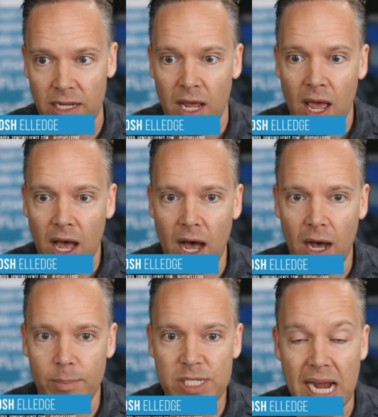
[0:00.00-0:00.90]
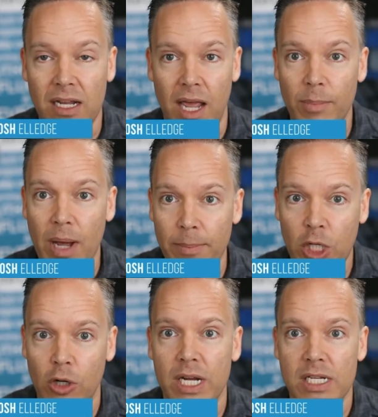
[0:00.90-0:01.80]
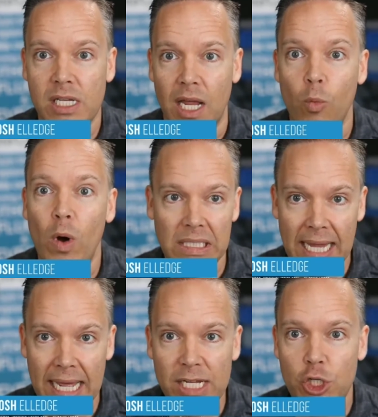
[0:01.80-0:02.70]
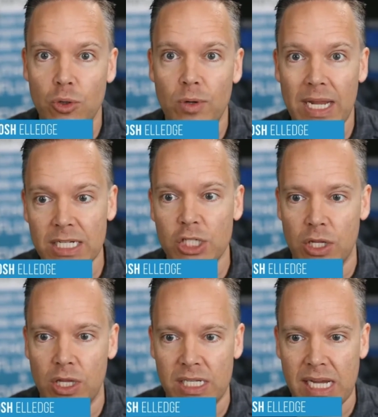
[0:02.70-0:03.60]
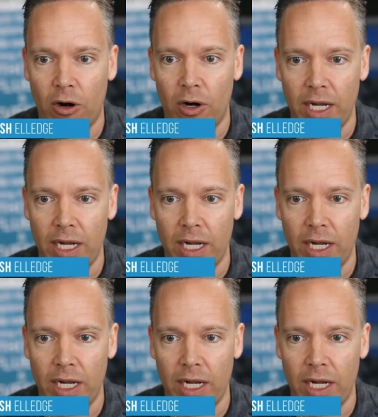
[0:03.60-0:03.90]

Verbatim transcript: But secondly, I'm curious, like, what led you into this area?